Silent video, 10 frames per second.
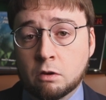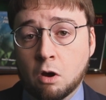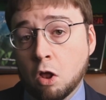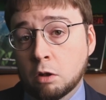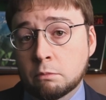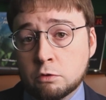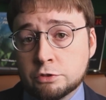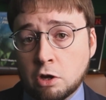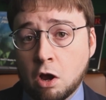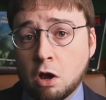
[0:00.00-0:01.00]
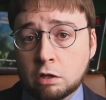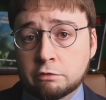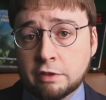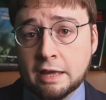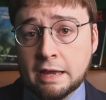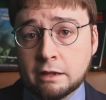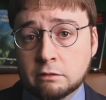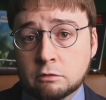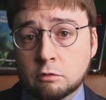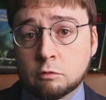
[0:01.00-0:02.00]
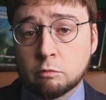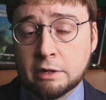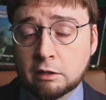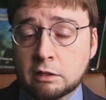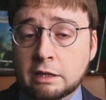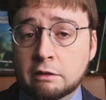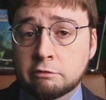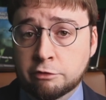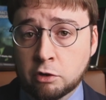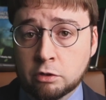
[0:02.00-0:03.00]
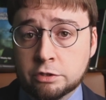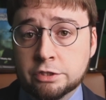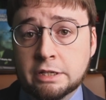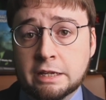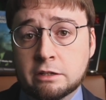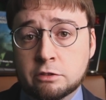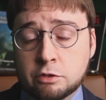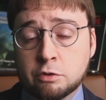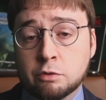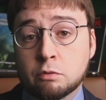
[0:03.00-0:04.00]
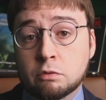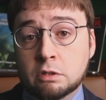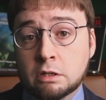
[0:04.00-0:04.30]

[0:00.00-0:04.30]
almost all of that will convert into